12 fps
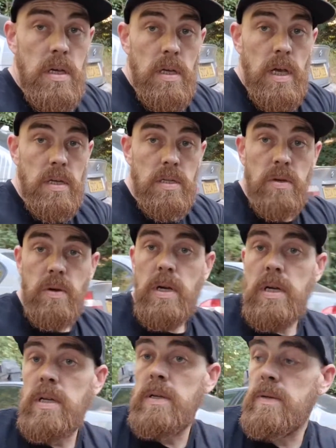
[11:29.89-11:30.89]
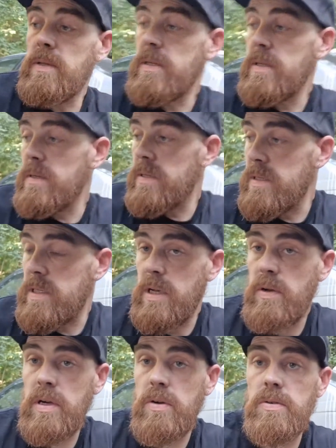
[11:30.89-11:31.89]
Yeah, so let's see
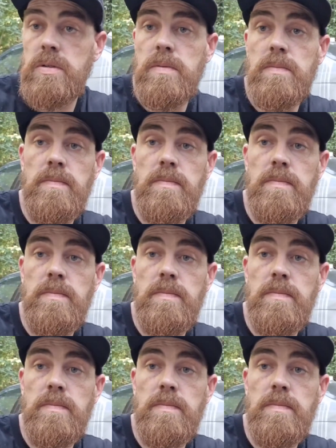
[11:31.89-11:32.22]
how that goes.